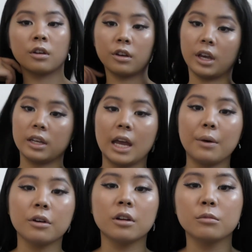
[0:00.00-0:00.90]
Okay, now
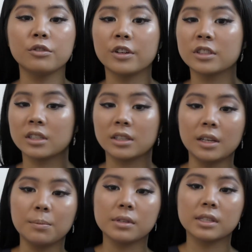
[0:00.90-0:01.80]
we're going to move on to
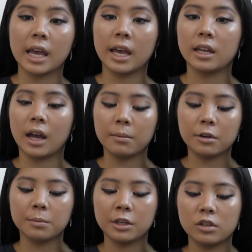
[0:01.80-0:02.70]
lips, and I'm
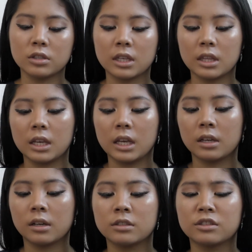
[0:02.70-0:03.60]
going to be using
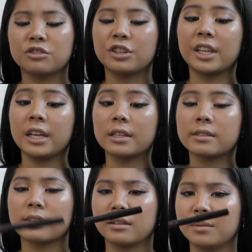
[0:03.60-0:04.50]
the
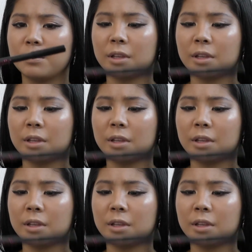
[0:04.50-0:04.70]
Australis lip